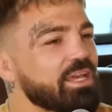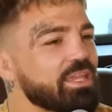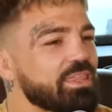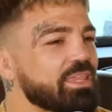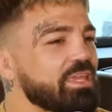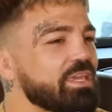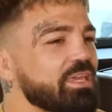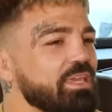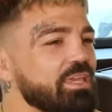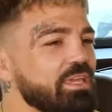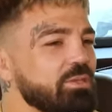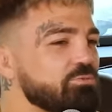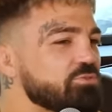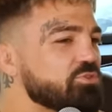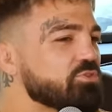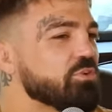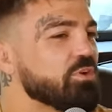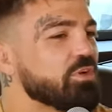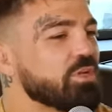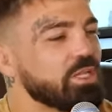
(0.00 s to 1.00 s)
I think he was
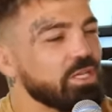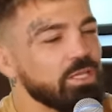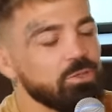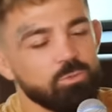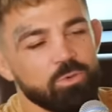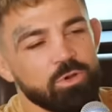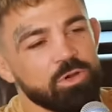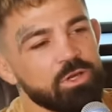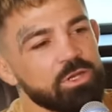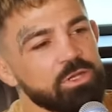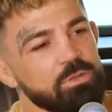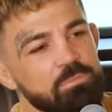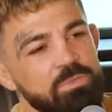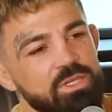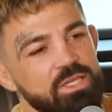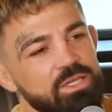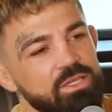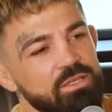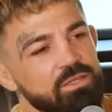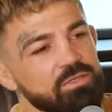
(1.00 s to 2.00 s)
drunk, and he wanted
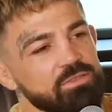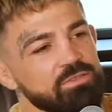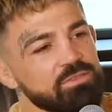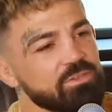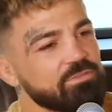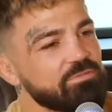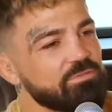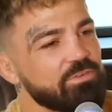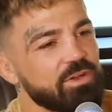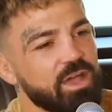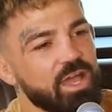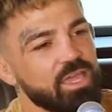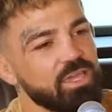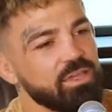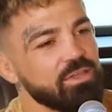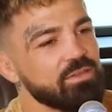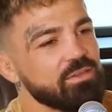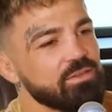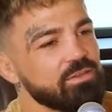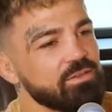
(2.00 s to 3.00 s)
me to fight